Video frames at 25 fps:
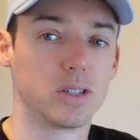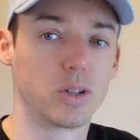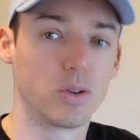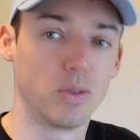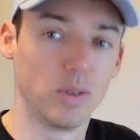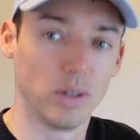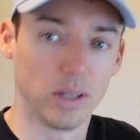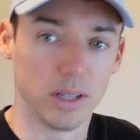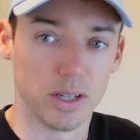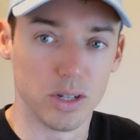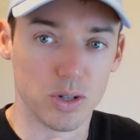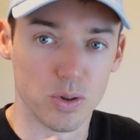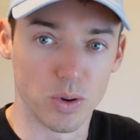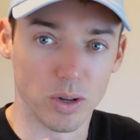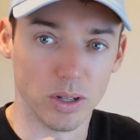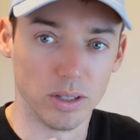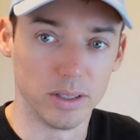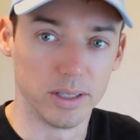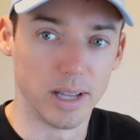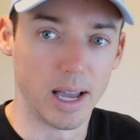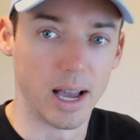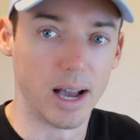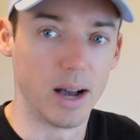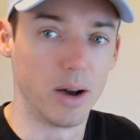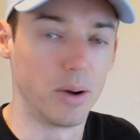to really drill
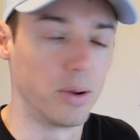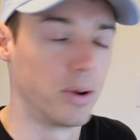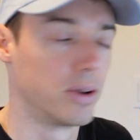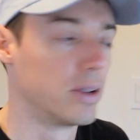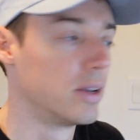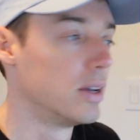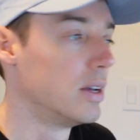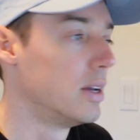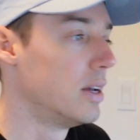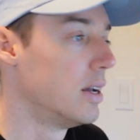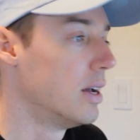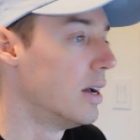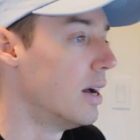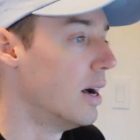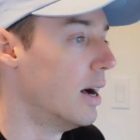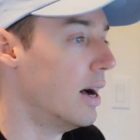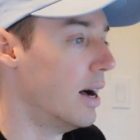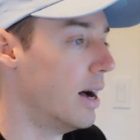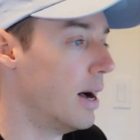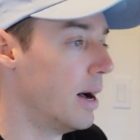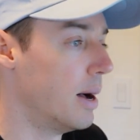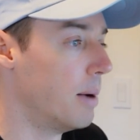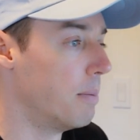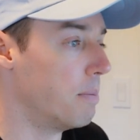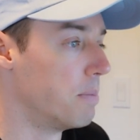down.
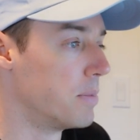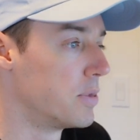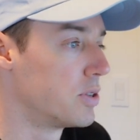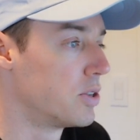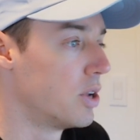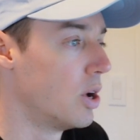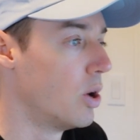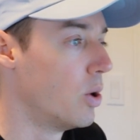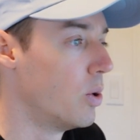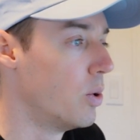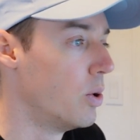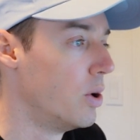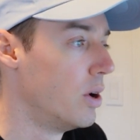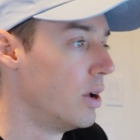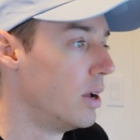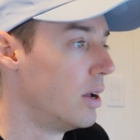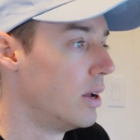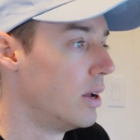So